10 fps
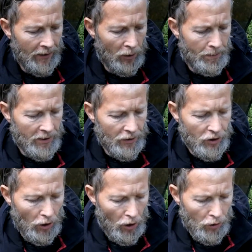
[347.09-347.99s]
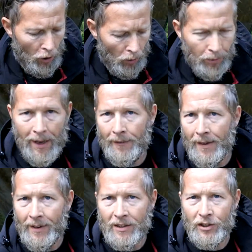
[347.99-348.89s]
and a little piece of charcoal now I've
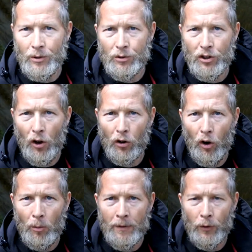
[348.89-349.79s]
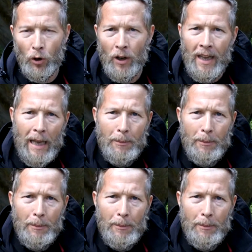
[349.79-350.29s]
never had to use charcoal before